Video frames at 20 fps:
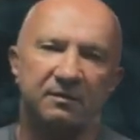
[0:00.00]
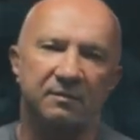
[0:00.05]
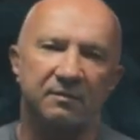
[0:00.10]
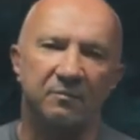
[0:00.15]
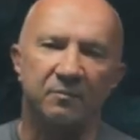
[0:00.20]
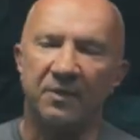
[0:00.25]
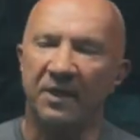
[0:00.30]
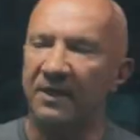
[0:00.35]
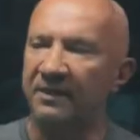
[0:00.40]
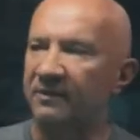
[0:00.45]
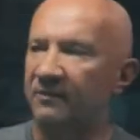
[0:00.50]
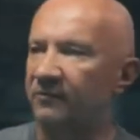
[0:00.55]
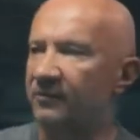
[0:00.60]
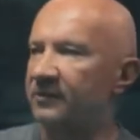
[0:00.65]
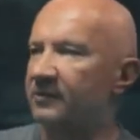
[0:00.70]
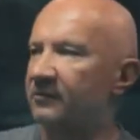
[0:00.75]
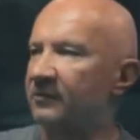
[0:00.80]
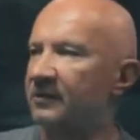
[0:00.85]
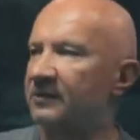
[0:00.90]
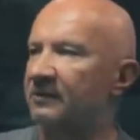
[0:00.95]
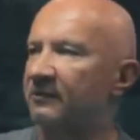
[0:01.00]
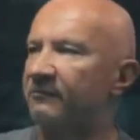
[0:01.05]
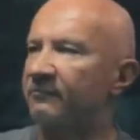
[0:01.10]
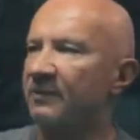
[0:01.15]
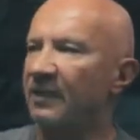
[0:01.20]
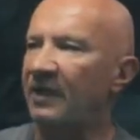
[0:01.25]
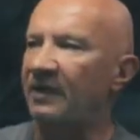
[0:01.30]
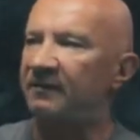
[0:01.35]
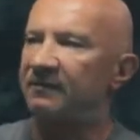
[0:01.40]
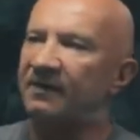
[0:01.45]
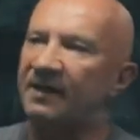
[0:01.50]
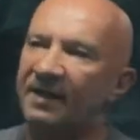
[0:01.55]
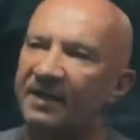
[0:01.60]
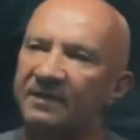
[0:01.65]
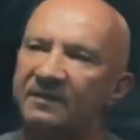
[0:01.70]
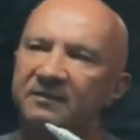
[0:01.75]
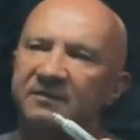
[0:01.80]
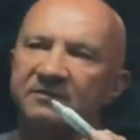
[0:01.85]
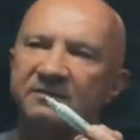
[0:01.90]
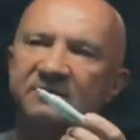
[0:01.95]
binary strings of length
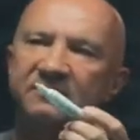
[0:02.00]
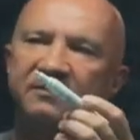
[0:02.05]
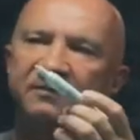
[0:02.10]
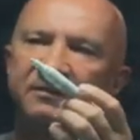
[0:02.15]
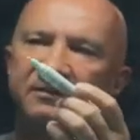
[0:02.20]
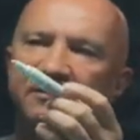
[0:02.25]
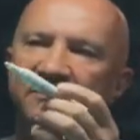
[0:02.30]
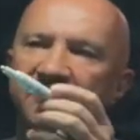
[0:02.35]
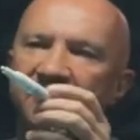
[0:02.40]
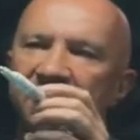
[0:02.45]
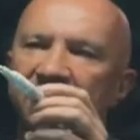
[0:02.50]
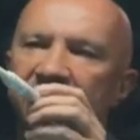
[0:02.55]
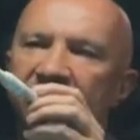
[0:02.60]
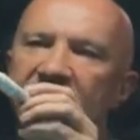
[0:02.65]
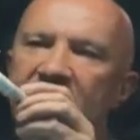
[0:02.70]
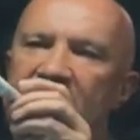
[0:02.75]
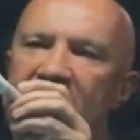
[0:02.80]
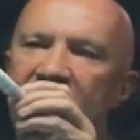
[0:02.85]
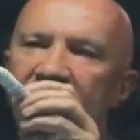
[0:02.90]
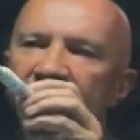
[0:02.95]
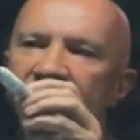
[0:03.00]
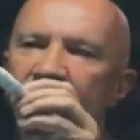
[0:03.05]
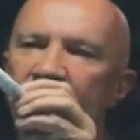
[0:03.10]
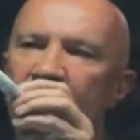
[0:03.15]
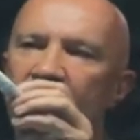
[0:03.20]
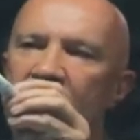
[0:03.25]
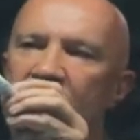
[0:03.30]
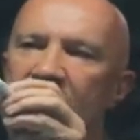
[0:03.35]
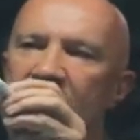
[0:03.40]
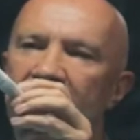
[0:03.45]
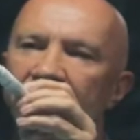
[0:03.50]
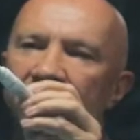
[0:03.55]
n is a group